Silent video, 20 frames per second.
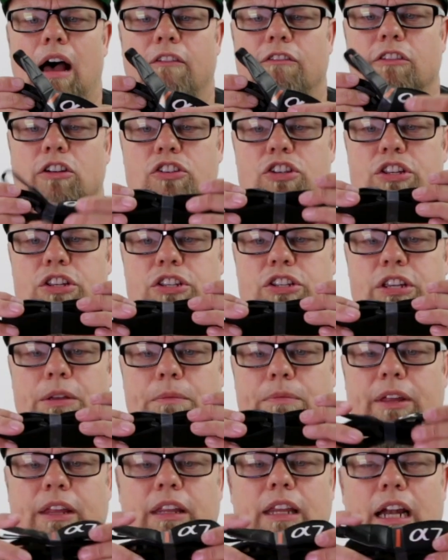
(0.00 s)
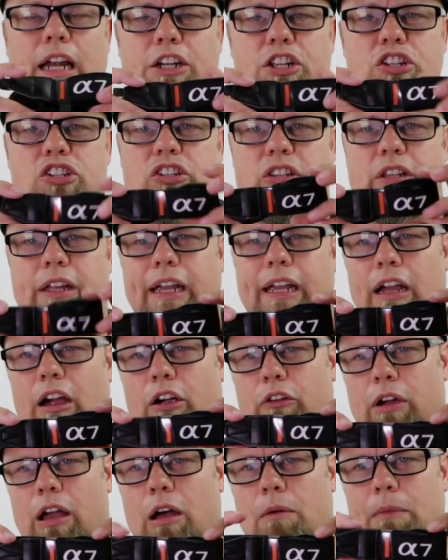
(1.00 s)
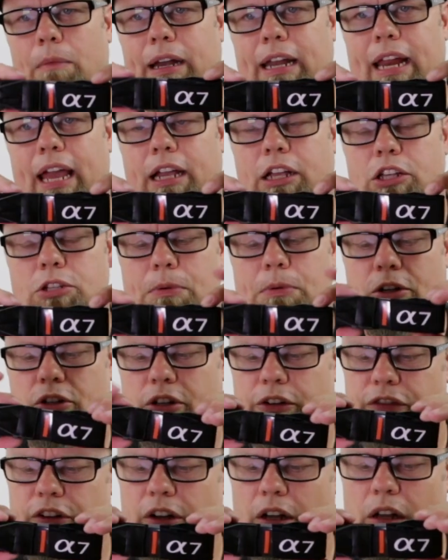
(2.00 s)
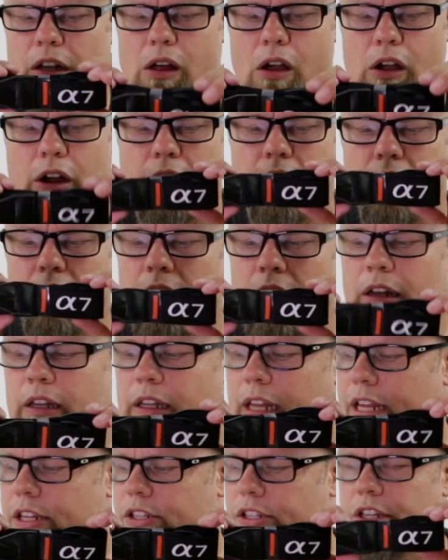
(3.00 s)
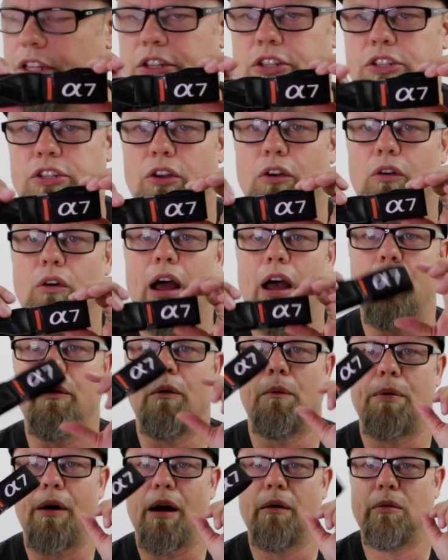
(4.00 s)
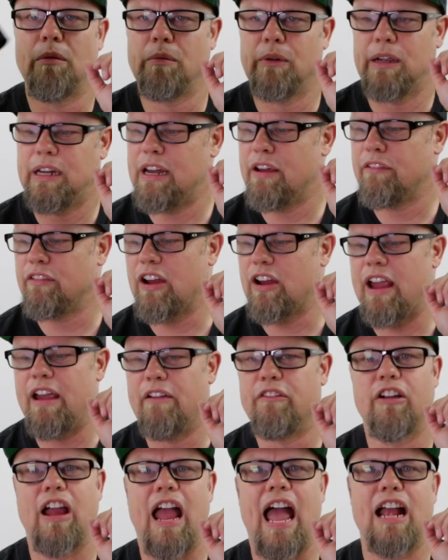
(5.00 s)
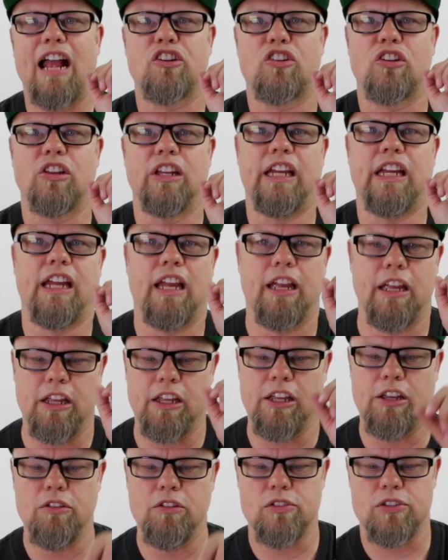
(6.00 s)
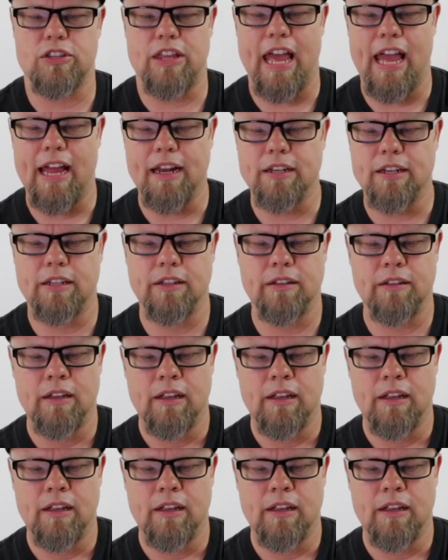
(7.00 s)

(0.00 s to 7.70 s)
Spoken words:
versus something that I just sling around my neck, especially for longer lenses. So I will probably never ever actually use that.